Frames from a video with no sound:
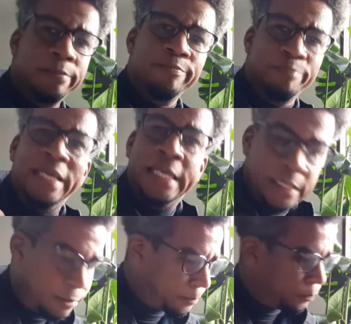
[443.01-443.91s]
me,
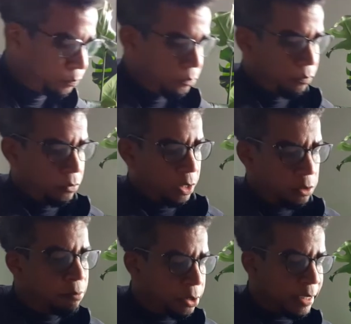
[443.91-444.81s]

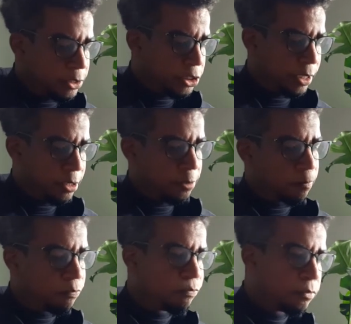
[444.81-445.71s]
put that shit in there.